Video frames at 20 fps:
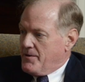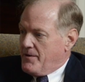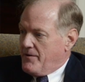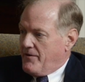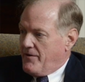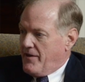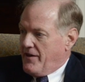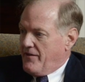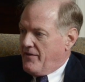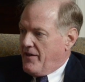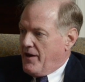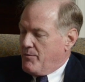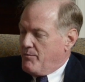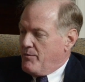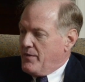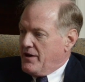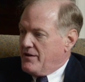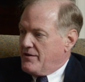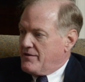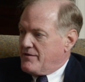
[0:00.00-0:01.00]
that
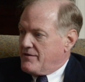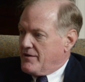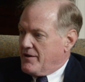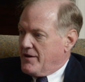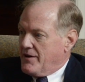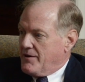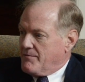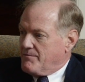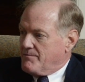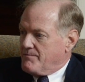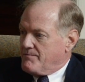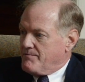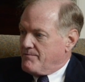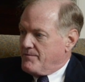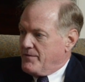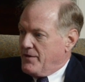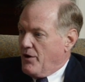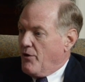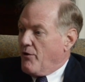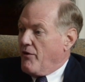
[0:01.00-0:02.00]
meet
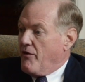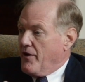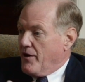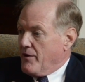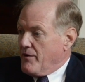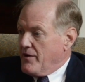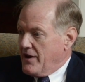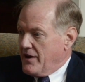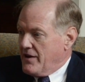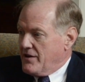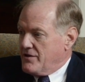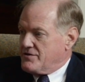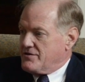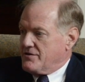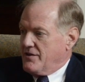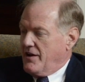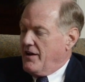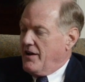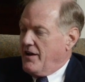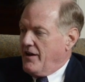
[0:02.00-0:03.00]
their
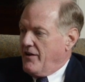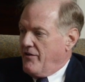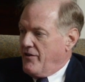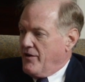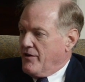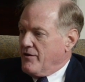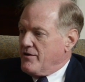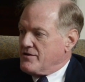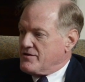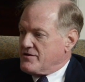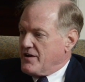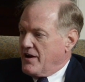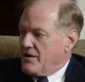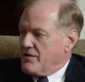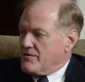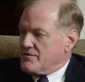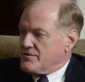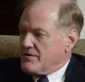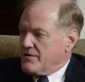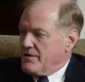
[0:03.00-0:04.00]
needs and their
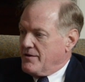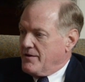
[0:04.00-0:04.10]
desires.